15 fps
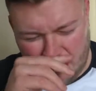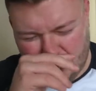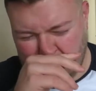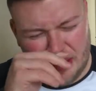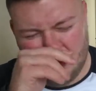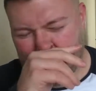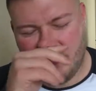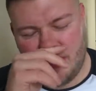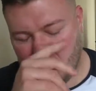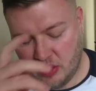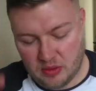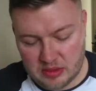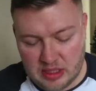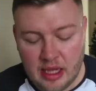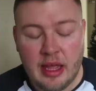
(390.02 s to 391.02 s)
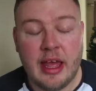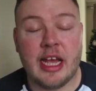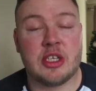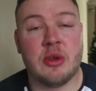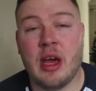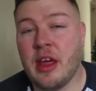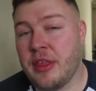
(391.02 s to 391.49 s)
Shut my fucking nose.
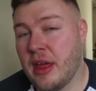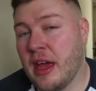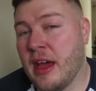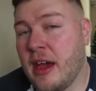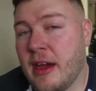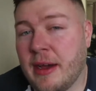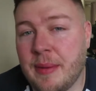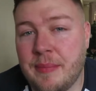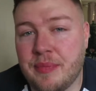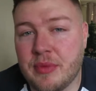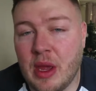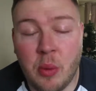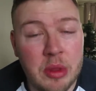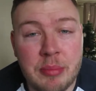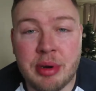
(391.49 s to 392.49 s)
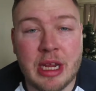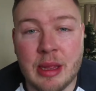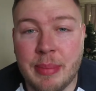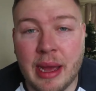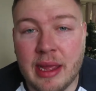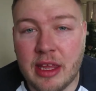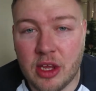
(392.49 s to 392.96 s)
It's not a... I wouldn't break
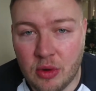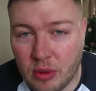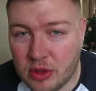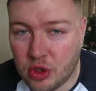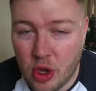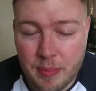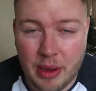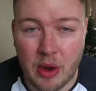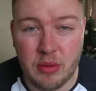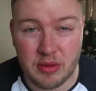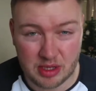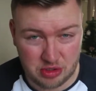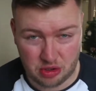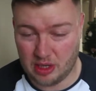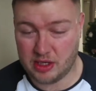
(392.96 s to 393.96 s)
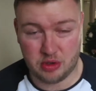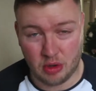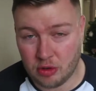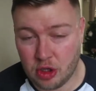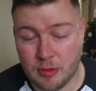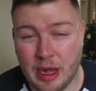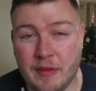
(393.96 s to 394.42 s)
the bank, you know, £2, it's
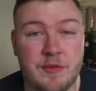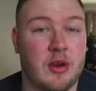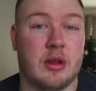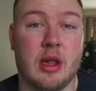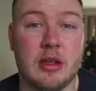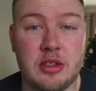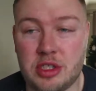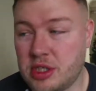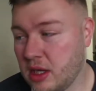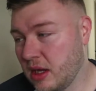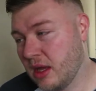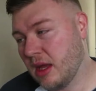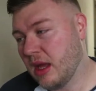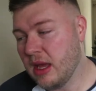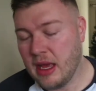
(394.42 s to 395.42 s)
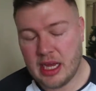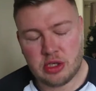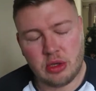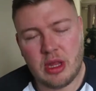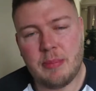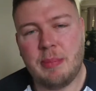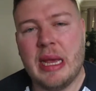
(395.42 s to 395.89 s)
not too bad for lunch.
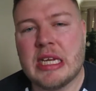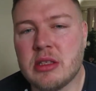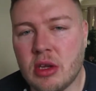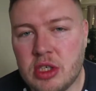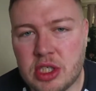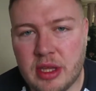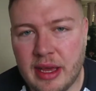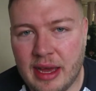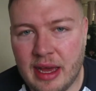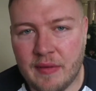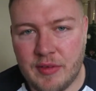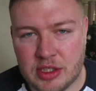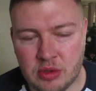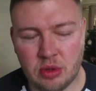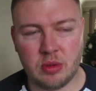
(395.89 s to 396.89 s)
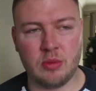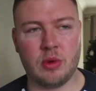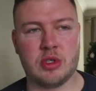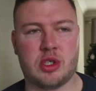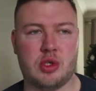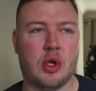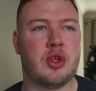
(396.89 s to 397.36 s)
It's not the best lunch to have, it's not the
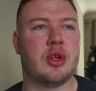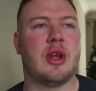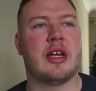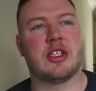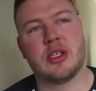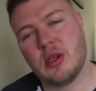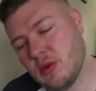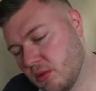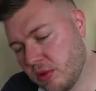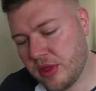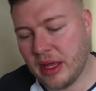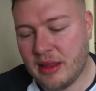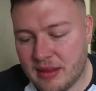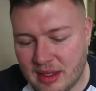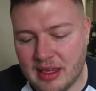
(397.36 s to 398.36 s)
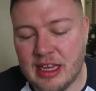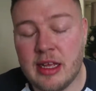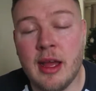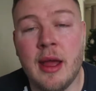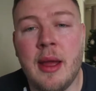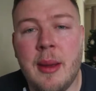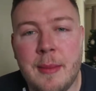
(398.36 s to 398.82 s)
most nutritional thing to
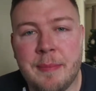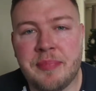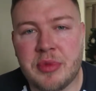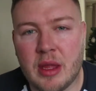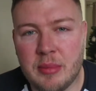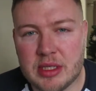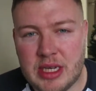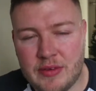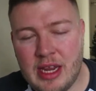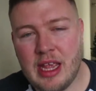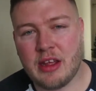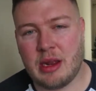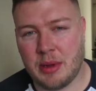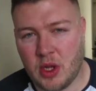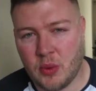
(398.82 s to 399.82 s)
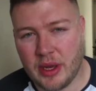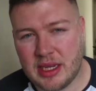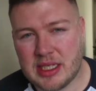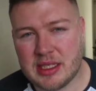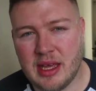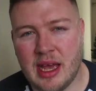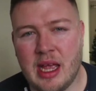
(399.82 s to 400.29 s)
eat. But you need to grab a
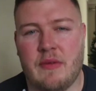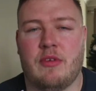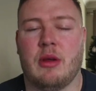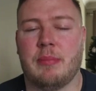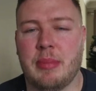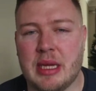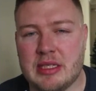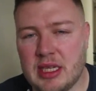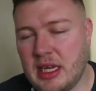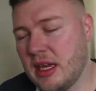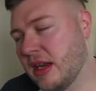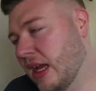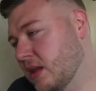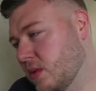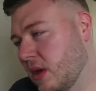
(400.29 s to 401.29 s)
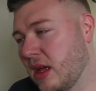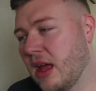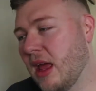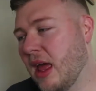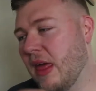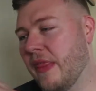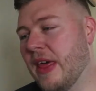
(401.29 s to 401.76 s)
quick snack if you're busy or things like
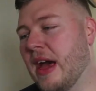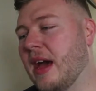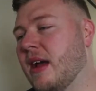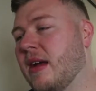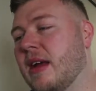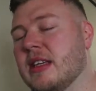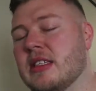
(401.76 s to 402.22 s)
that.